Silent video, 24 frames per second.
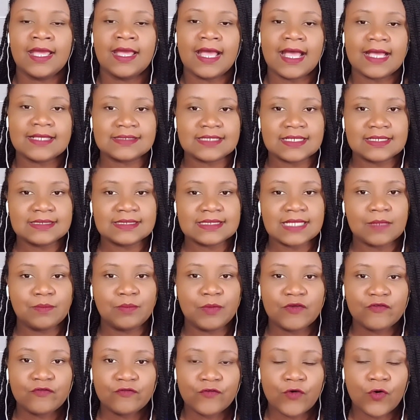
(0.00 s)
As I said
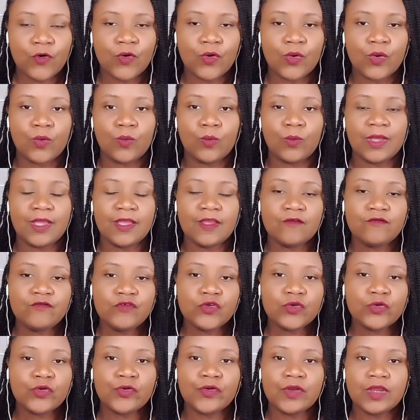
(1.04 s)
before, if
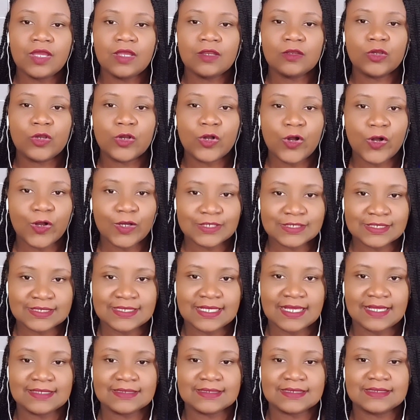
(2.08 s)
you create
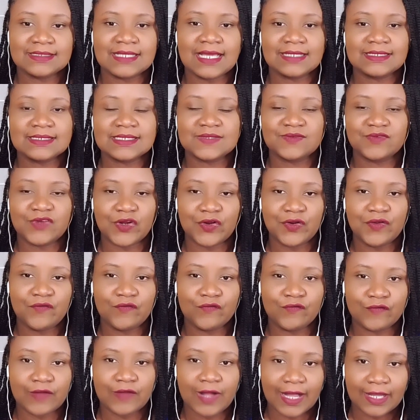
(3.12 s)
content that is very
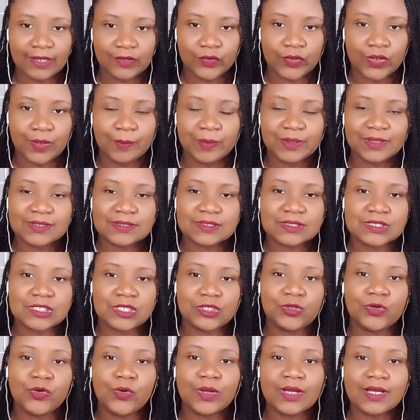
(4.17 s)
valuable to
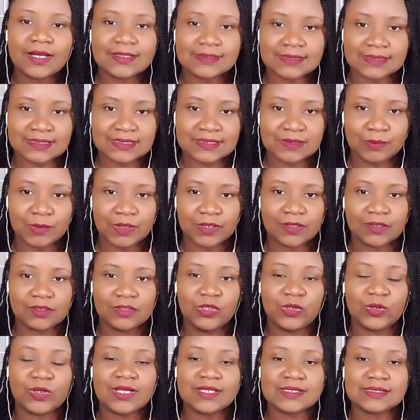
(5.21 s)
your
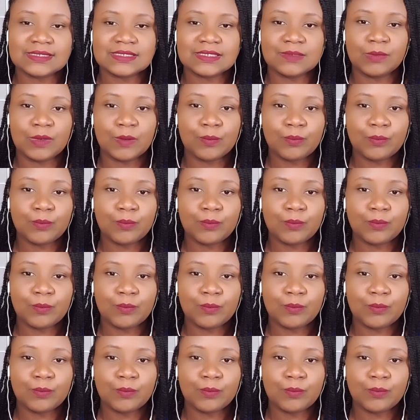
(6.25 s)
customer